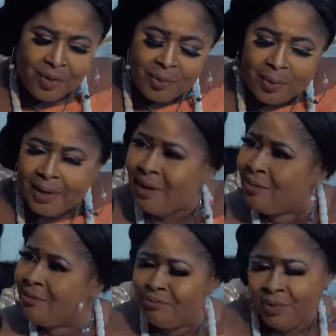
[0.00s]
Maybe your
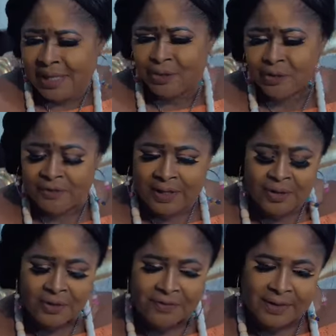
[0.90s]
brother won't pick out of
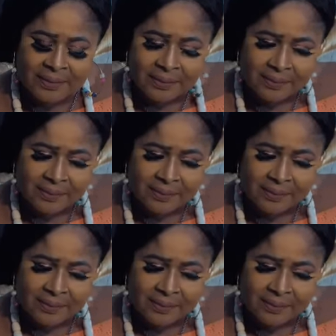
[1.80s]
any of